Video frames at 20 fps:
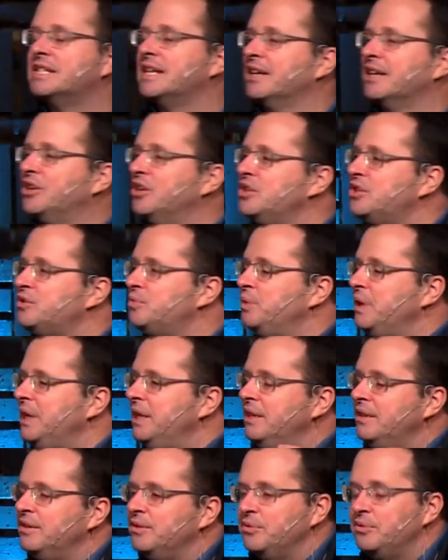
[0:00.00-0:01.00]
because
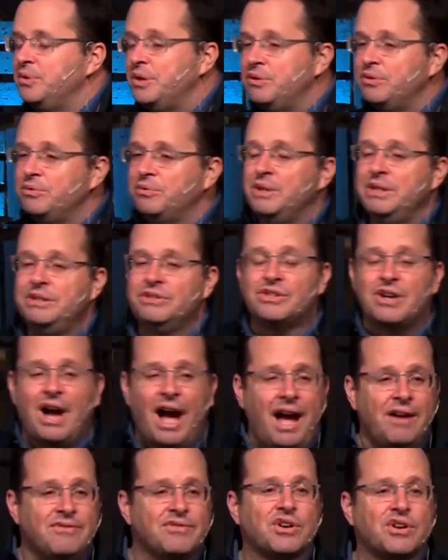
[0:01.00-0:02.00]
we
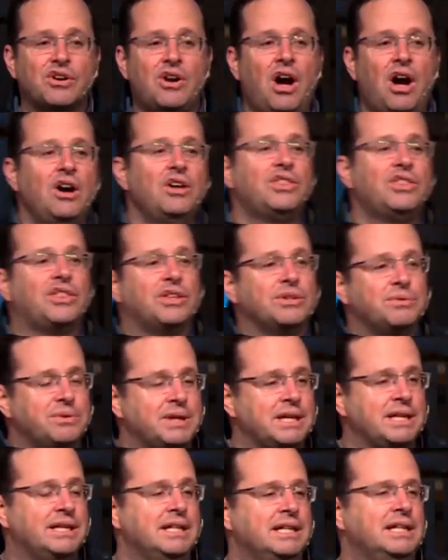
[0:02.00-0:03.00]
drive growth, and we,